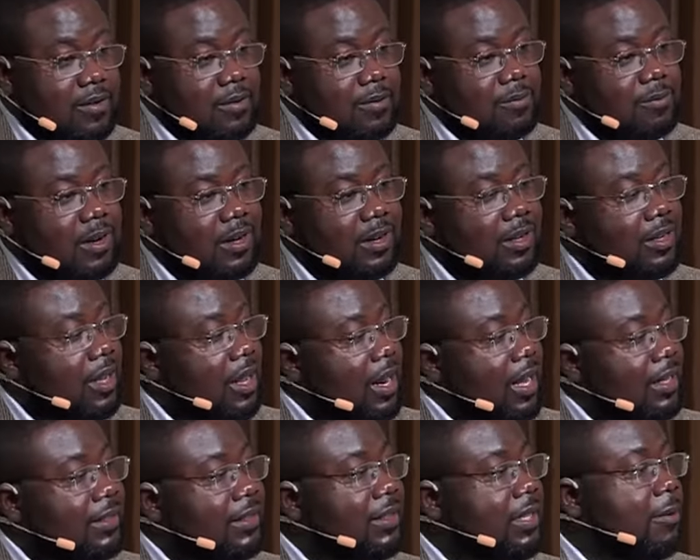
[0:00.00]
rather than
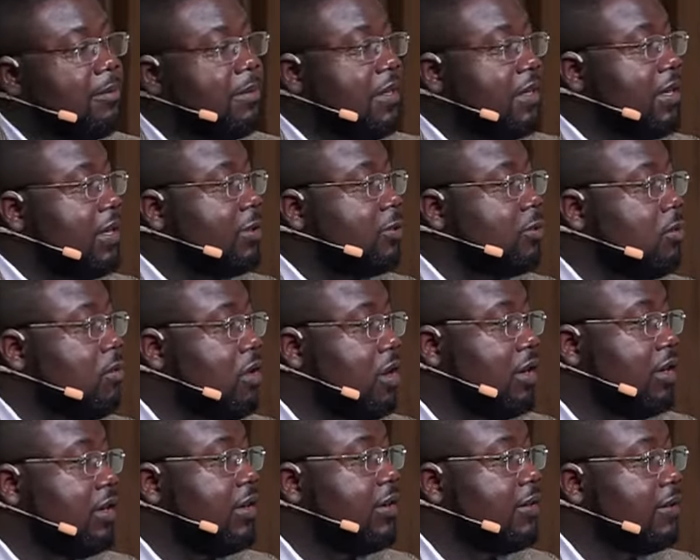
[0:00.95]
accepting his
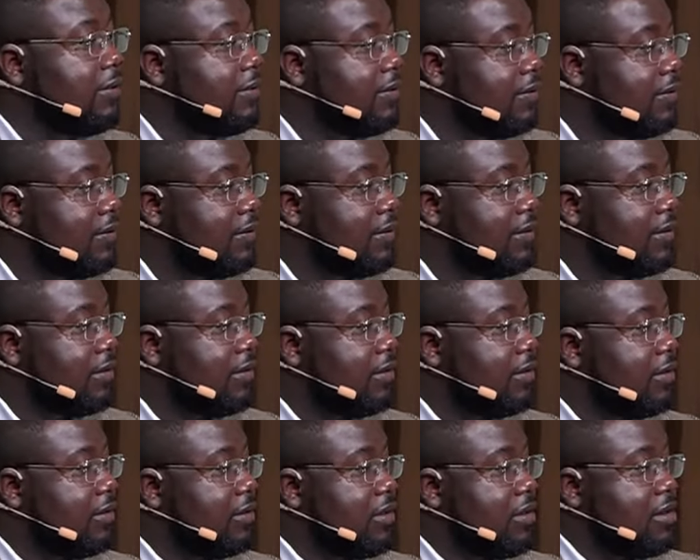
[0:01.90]
word,
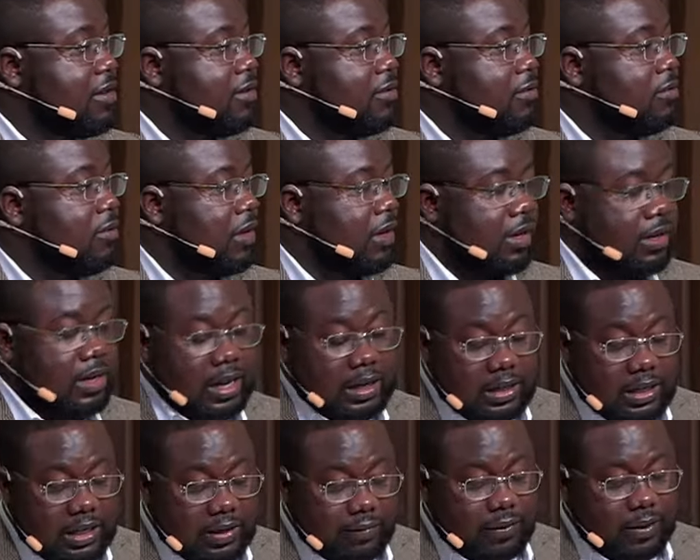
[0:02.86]
rather
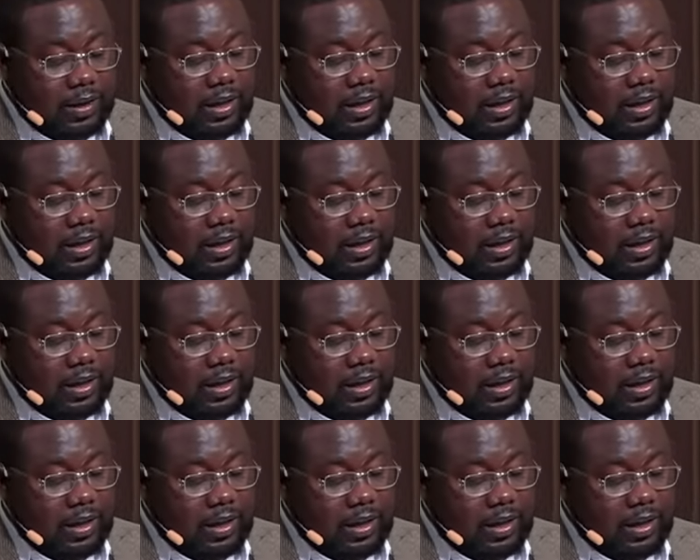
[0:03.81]
than living